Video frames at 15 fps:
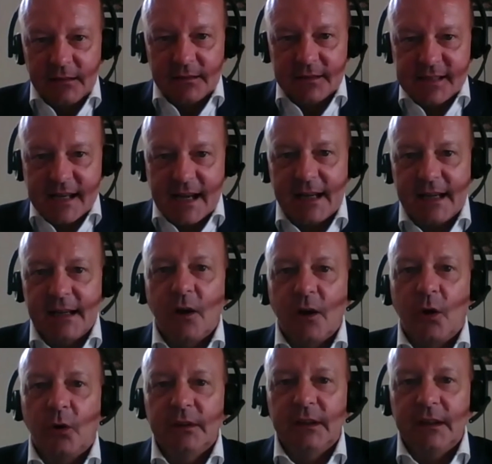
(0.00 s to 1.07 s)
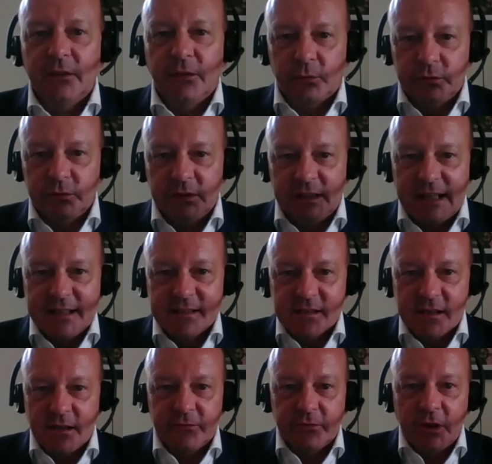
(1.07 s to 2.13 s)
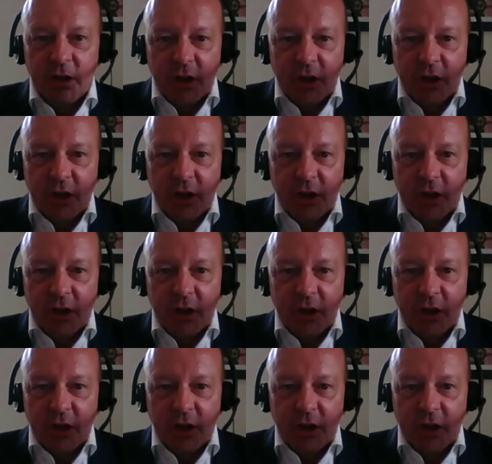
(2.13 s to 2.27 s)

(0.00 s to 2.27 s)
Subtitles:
Sahel only through the lens of